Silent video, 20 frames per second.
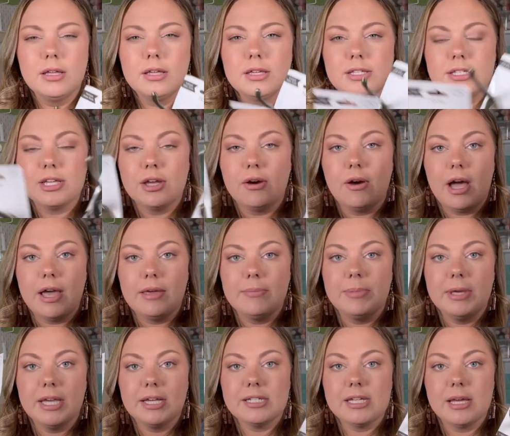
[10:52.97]
So I
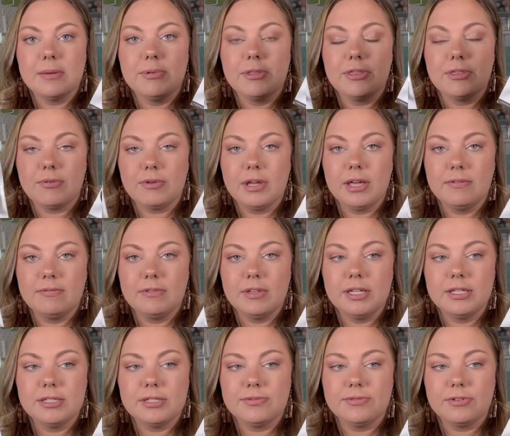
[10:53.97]
picked up three of
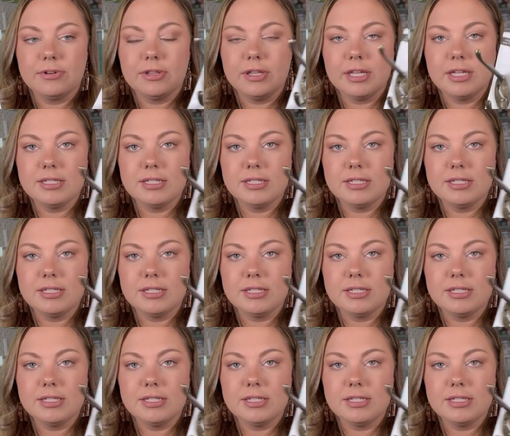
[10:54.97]
these for the